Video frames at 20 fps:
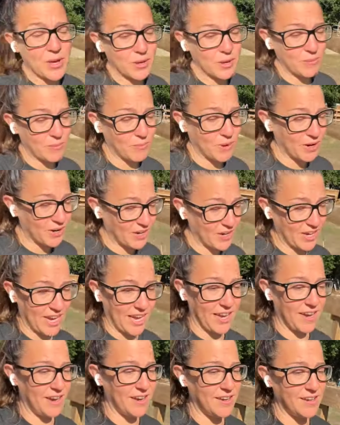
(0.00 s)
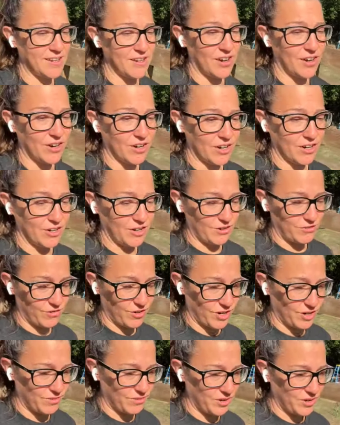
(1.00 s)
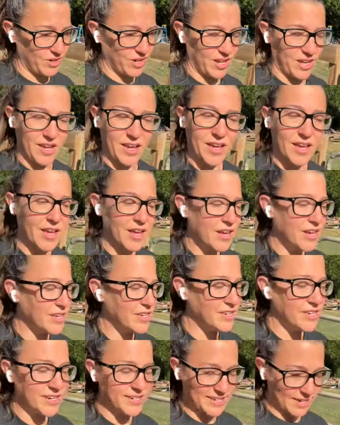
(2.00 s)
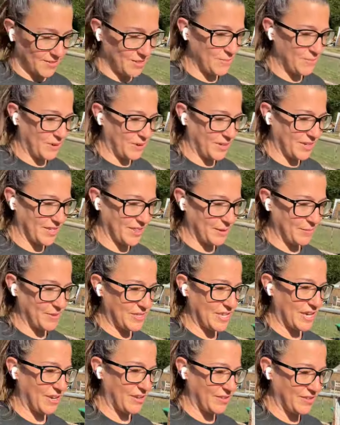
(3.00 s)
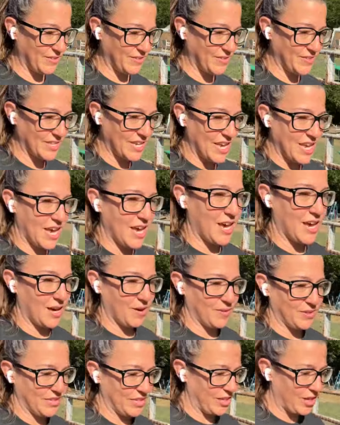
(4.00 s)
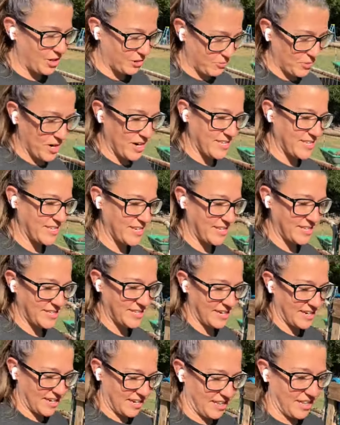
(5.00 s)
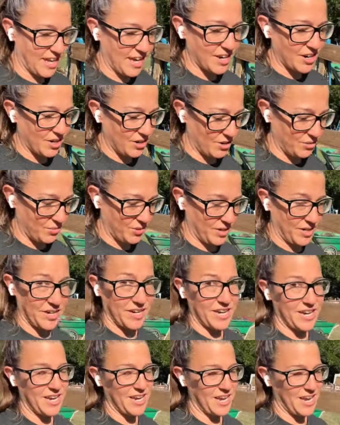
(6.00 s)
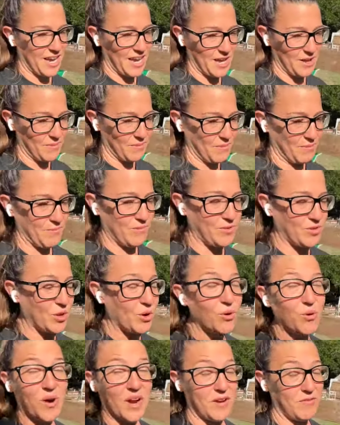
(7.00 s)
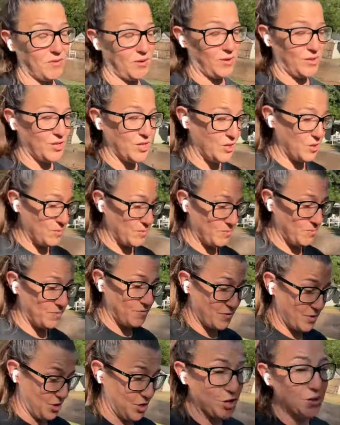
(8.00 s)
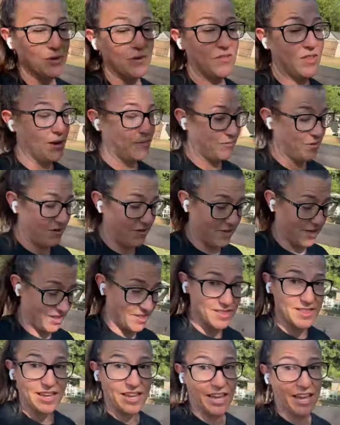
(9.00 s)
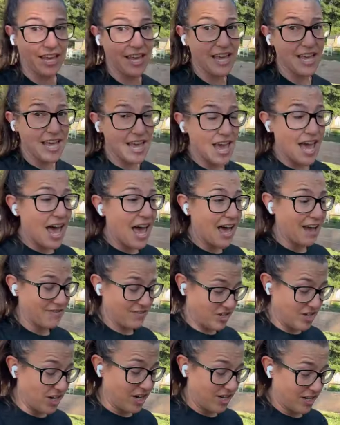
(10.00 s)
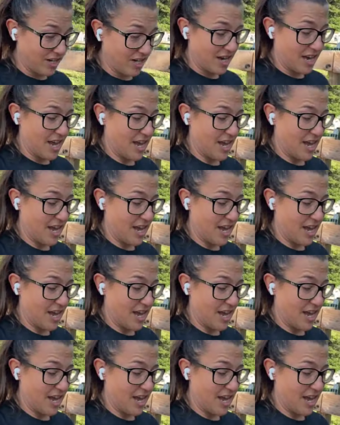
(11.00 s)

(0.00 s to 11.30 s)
Mark and our good friend Rudy took down the building themselves. It was a long process. They did a lot of hard work. So grateful to the two of them for everything that they have done.